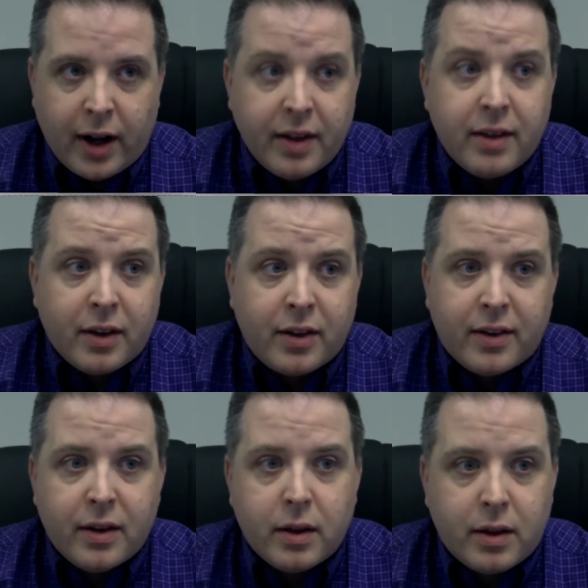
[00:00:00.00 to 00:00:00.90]
And I think
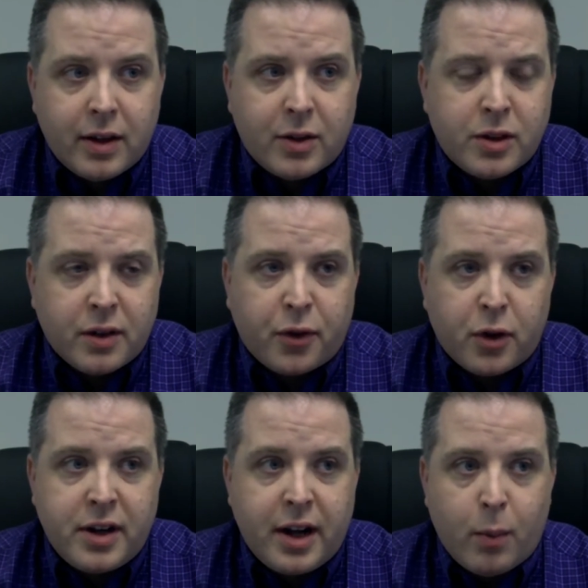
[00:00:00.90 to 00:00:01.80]
this was the
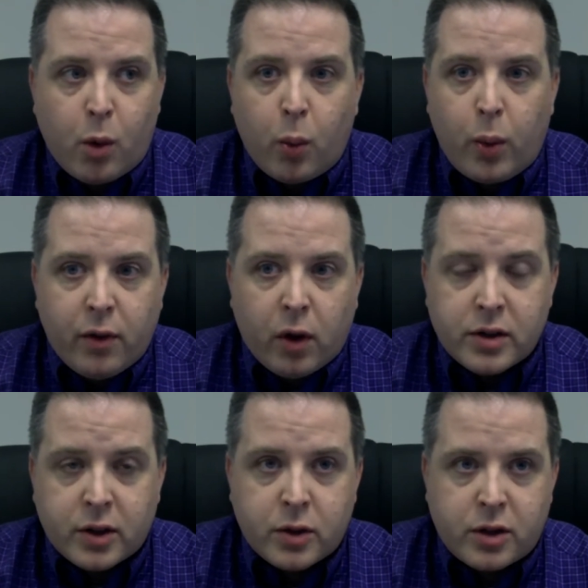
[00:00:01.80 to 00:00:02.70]
first NAMM where we've
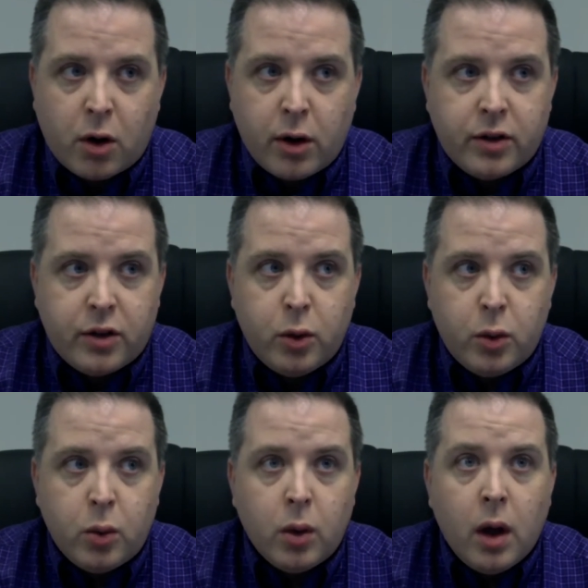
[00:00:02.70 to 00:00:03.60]
also started
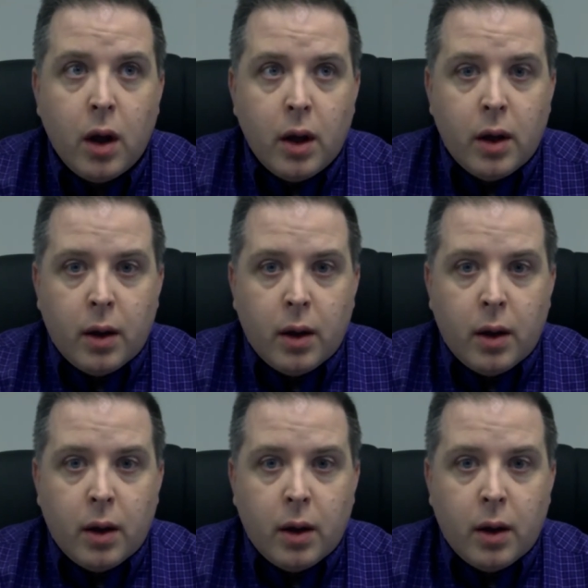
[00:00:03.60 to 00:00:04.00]
to